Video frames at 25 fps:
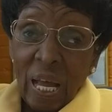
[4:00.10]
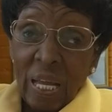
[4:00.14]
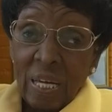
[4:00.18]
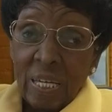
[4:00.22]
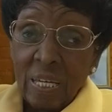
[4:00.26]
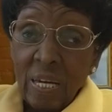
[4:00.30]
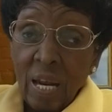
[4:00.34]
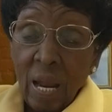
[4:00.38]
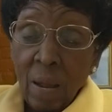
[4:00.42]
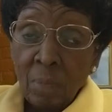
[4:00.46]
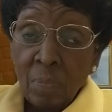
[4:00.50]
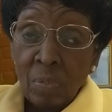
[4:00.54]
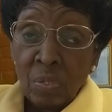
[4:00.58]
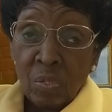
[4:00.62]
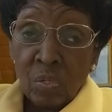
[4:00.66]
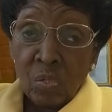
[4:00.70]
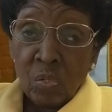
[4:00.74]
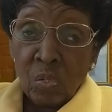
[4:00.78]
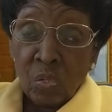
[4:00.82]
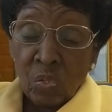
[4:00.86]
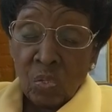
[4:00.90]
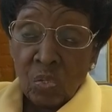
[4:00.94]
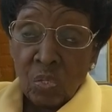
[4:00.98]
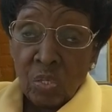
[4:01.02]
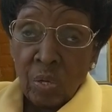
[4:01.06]
had an
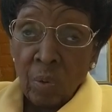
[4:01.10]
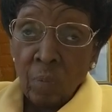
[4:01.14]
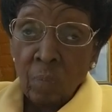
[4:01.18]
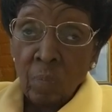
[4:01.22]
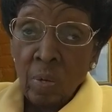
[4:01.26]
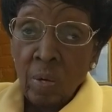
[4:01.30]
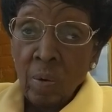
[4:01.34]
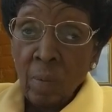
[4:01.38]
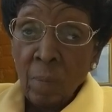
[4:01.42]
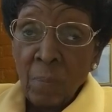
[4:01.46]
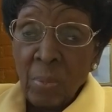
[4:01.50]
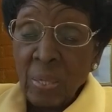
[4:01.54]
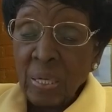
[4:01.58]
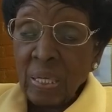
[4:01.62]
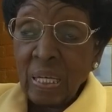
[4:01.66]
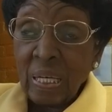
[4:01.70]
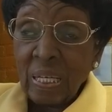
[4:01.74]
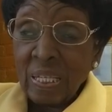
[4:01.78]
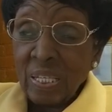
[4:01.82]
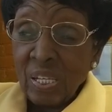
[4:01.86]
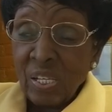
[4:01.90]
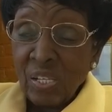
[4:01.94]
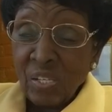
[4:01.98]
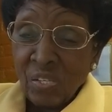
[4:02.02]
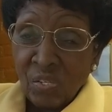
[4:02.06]
opportunity, would have been a
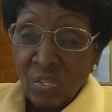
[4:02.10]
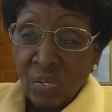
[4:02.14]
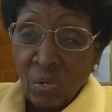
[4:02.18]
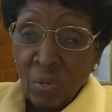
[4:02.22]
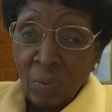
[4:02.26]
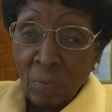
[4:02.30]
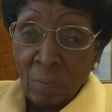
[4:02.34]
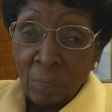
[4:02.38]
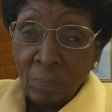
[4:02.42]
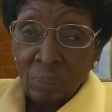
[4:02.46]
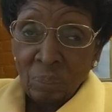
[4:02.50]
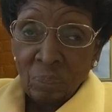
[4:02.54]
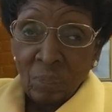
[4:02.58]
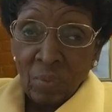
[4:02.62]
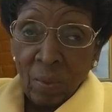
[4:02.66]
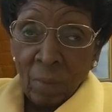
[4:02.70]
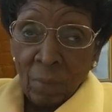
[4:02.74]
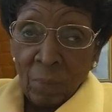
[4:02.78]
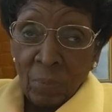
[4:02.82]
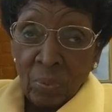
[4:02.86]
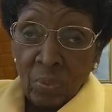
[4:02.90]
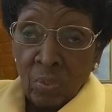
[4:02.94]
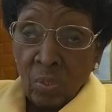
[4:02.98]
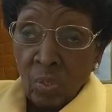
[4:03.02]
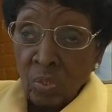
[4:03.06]
teacher,
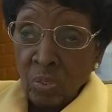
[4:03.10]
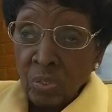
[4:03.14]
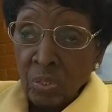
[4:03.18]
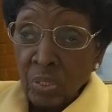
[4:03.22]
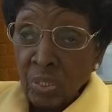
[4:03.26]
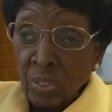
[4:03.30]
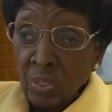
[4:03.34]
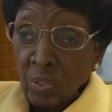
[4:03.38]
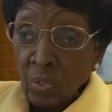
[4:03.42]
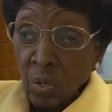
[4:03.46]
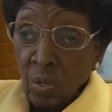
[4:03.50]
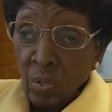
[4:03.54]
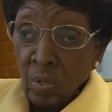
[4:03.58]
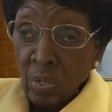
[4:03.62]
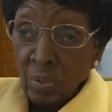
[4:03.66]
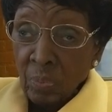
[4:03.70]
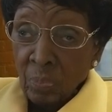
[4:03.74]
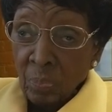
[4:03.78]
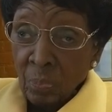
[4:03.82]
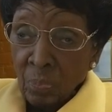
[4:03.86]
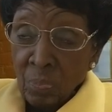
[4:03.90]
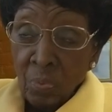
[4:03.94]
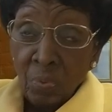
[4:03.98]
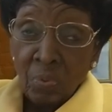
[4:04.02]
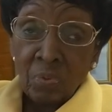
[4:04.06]
because she sort of
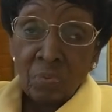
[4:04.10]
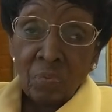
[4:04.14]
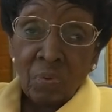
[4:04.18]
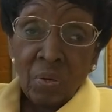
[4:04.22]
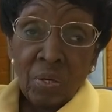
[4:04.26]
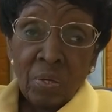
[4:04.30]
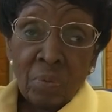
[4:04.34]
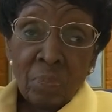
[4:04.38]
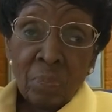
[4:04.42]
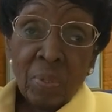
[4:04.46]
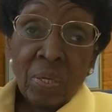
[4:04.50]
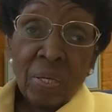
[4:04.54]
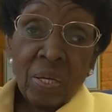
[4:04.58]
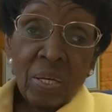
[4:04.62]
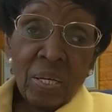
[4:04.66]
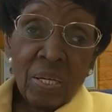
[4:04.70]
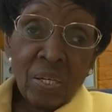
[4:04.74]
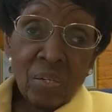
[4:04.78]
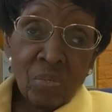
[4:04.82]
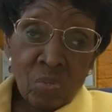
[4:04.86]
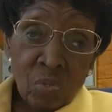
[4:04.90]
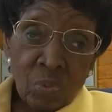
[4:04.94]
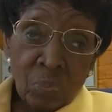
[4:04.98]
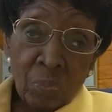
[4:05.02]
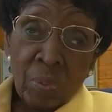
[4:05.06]
motivated me
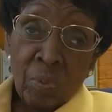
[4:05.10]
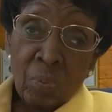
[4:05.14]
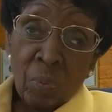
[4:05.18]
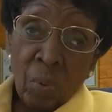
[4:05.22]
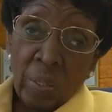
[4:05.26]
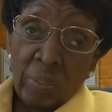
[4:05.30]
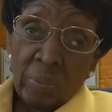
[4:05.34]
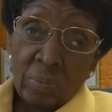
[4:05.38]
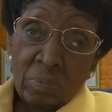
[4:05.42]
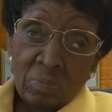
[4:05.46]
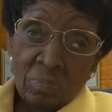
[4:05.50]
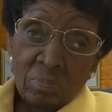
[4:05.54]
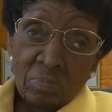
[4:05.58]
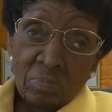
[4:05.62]
to be one.